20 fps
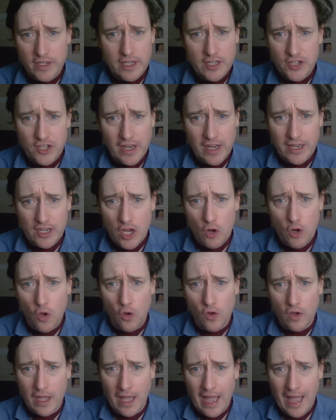until it no
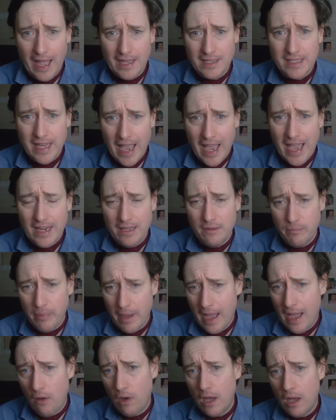longer has any
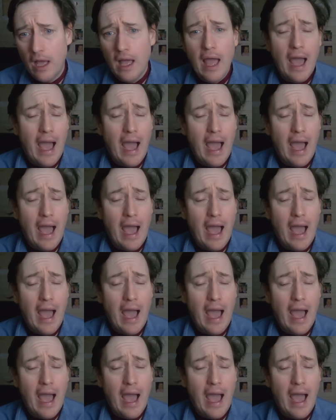power,